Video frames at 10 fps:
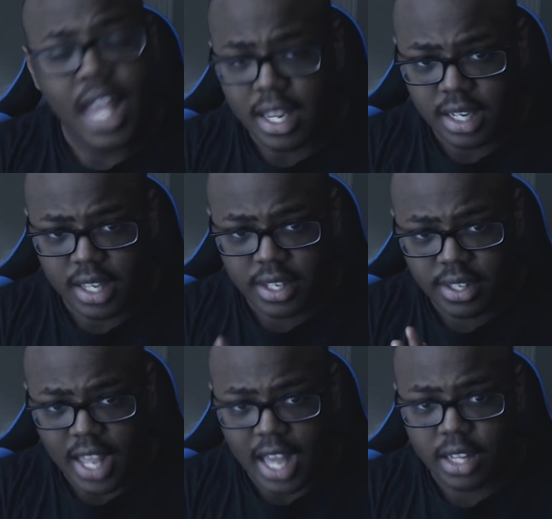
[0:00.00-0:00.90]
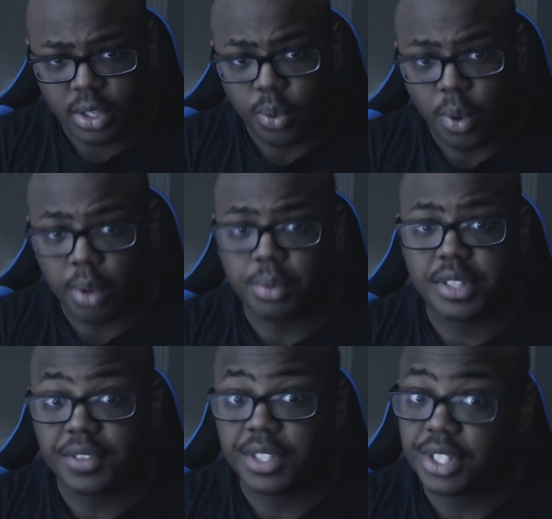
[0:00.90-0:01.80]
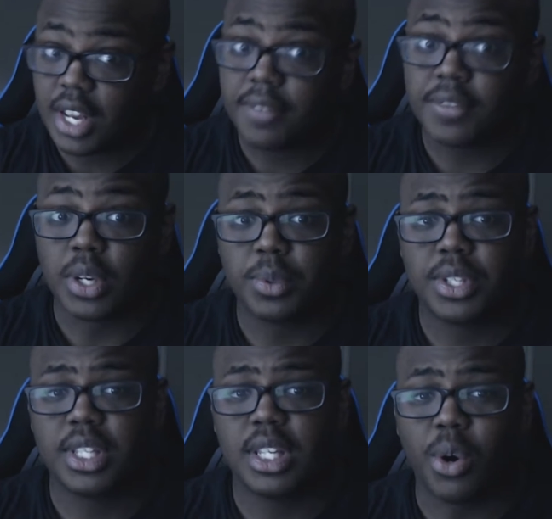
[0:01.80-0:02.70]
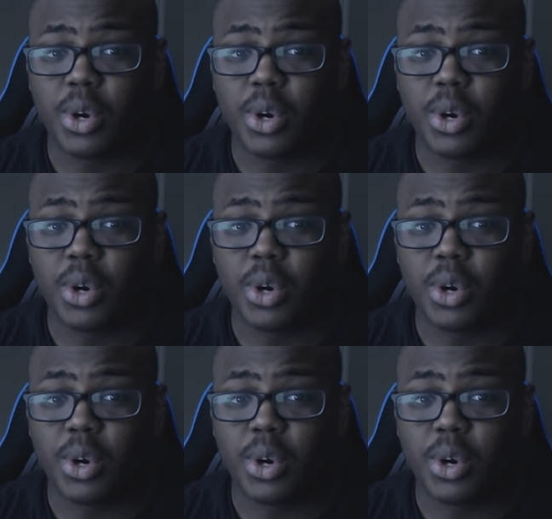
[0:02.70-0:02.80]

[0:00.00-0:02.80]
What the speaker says: that is exactly who owns these death notes,